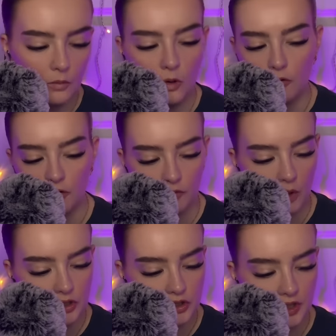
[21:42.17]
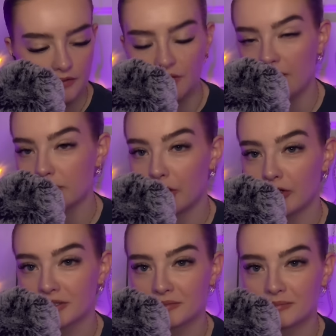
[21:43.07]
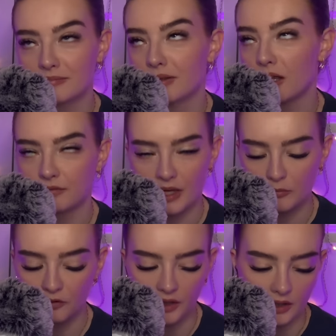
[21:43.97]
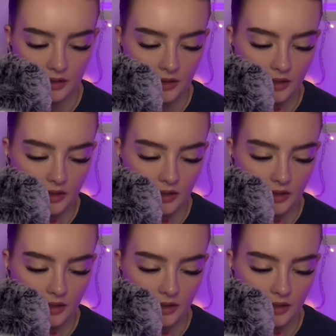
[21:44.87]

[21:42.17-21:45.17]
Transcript: Wolf of Wall Street, 5 stars. Love that movie.